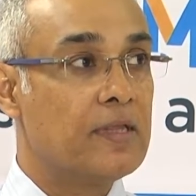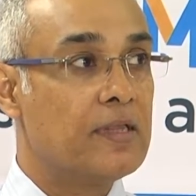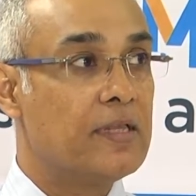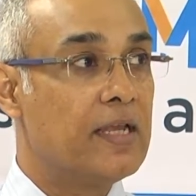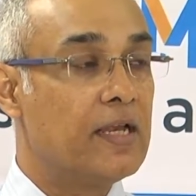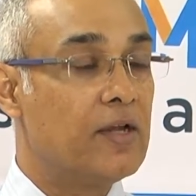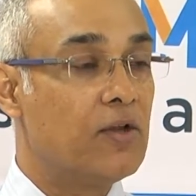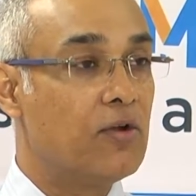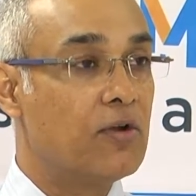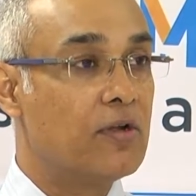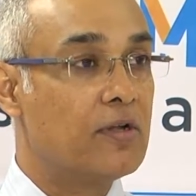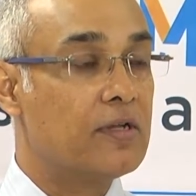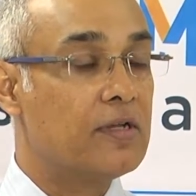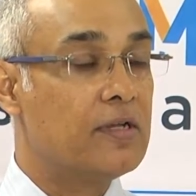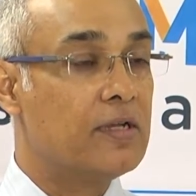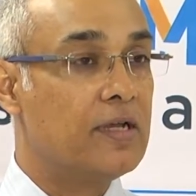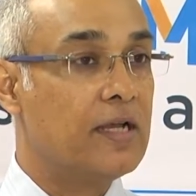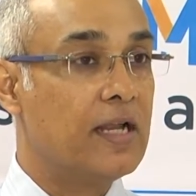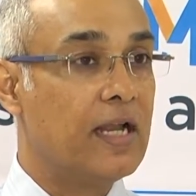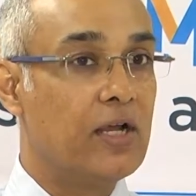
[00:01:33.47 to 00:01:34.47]
They are not
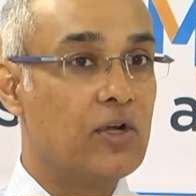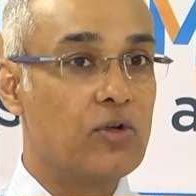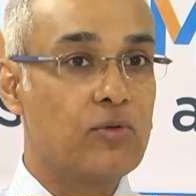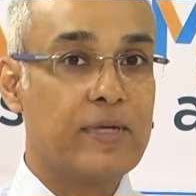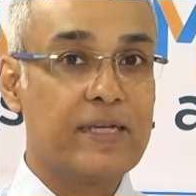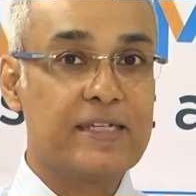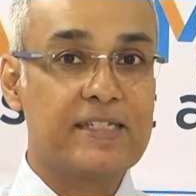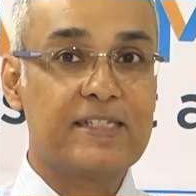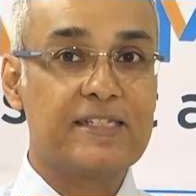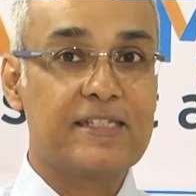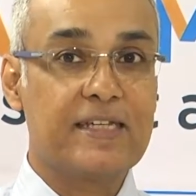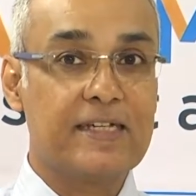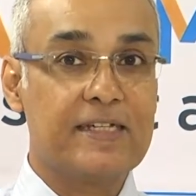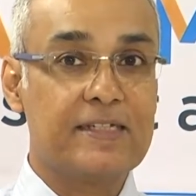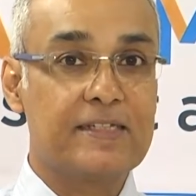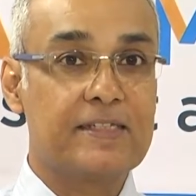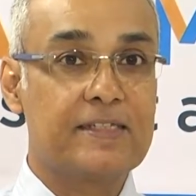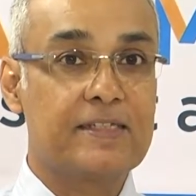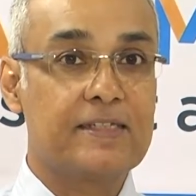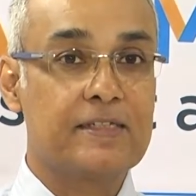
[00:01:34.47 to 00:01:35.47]
allowed to
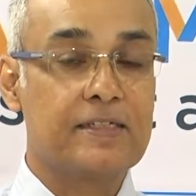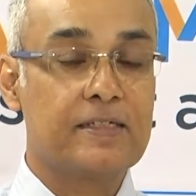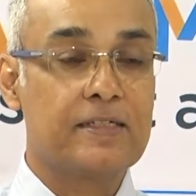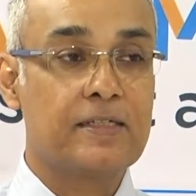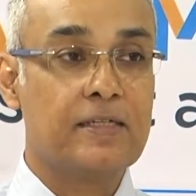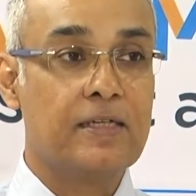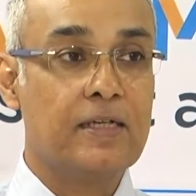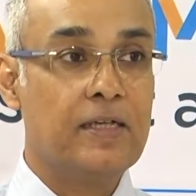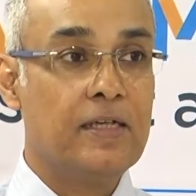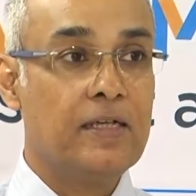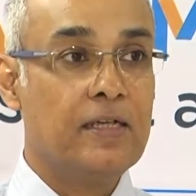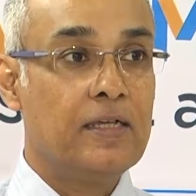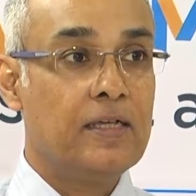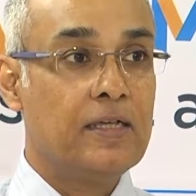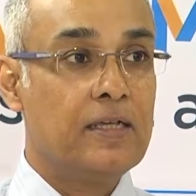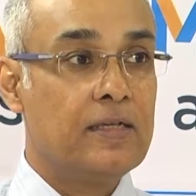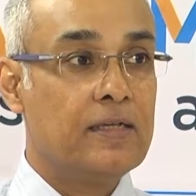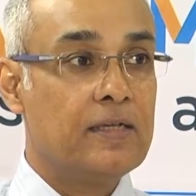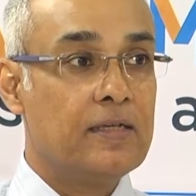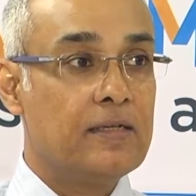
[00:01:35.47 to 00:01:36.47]
exercise.
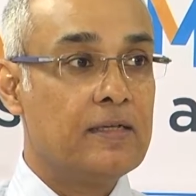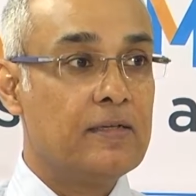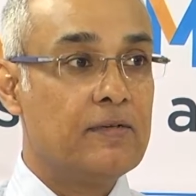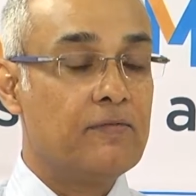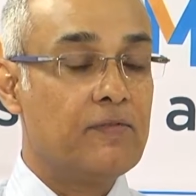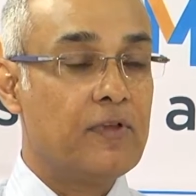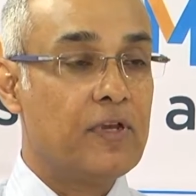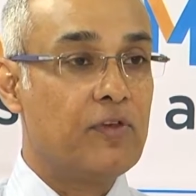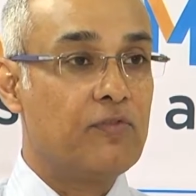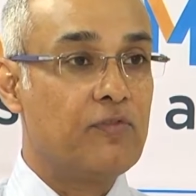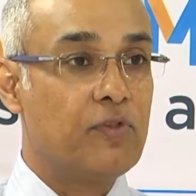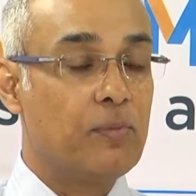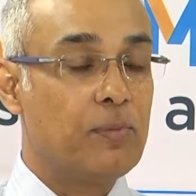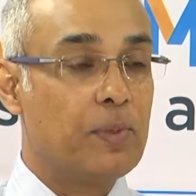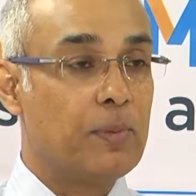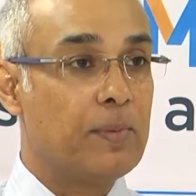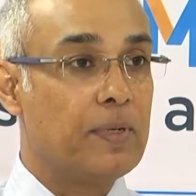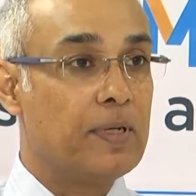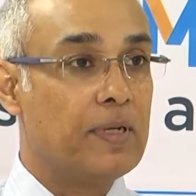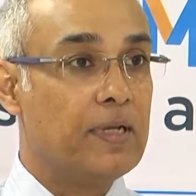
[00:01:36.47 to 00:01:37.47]
Very few
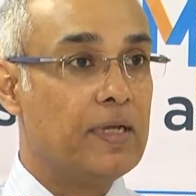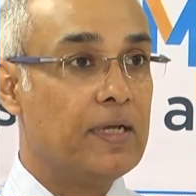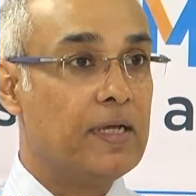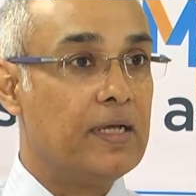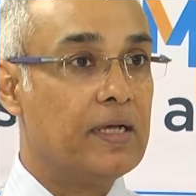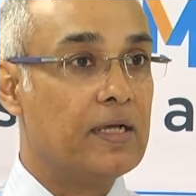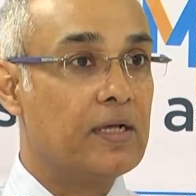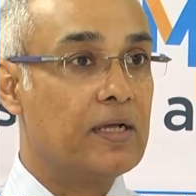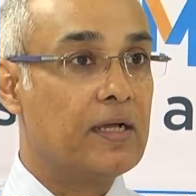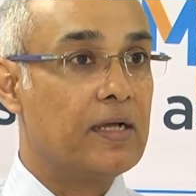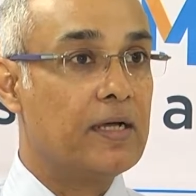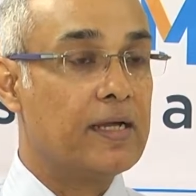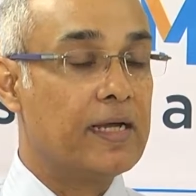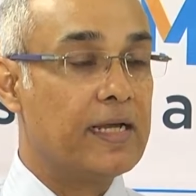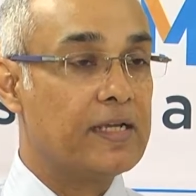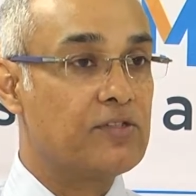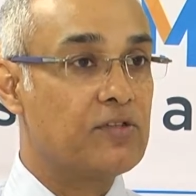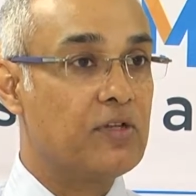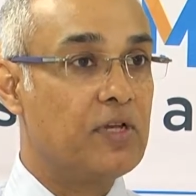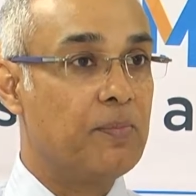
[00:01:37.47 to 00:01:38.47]
people uh, are
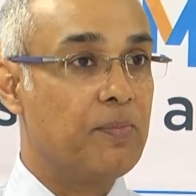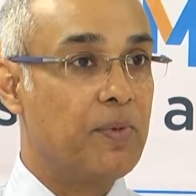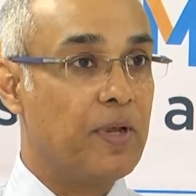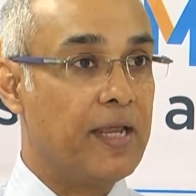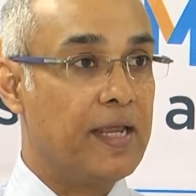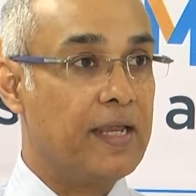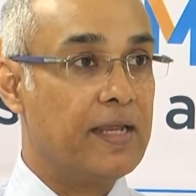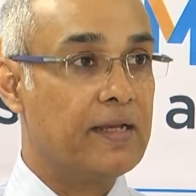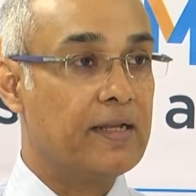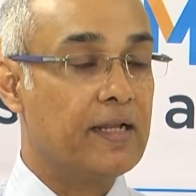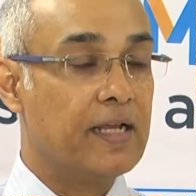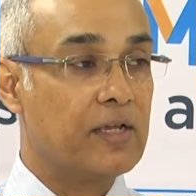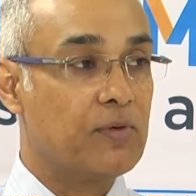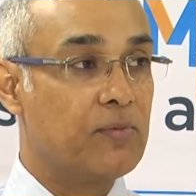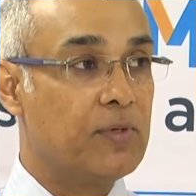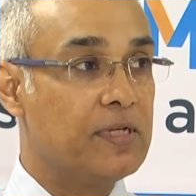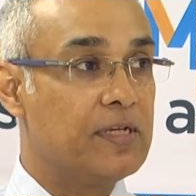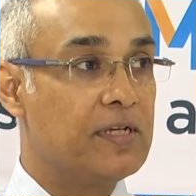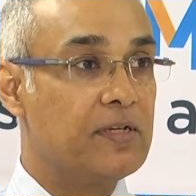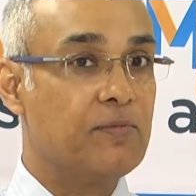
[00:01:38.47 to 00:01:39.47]
actually playing like
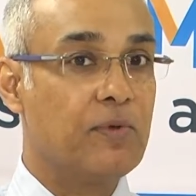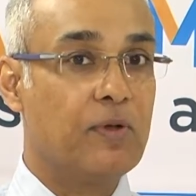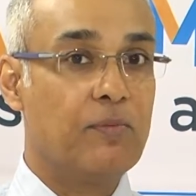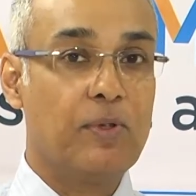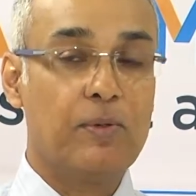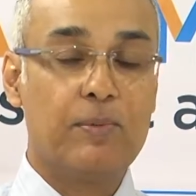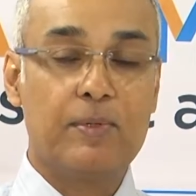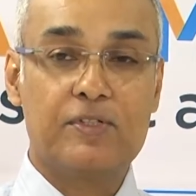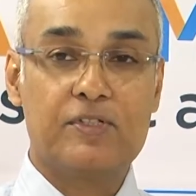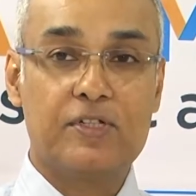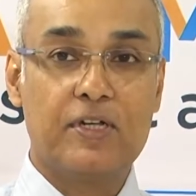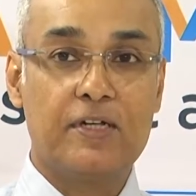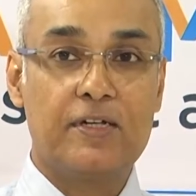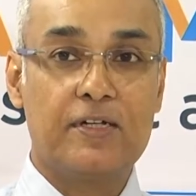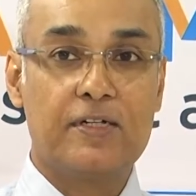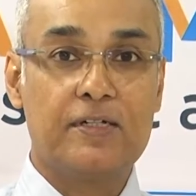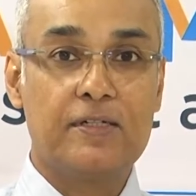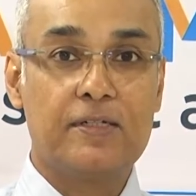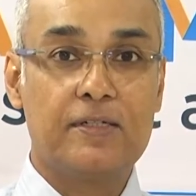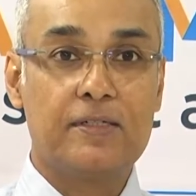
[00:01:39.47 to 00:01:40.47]
we did when we were
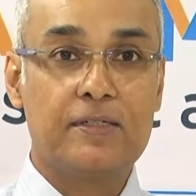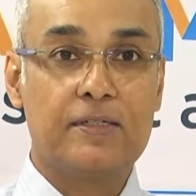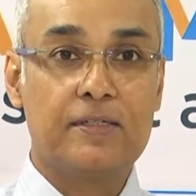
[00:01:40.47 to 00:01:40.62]
children.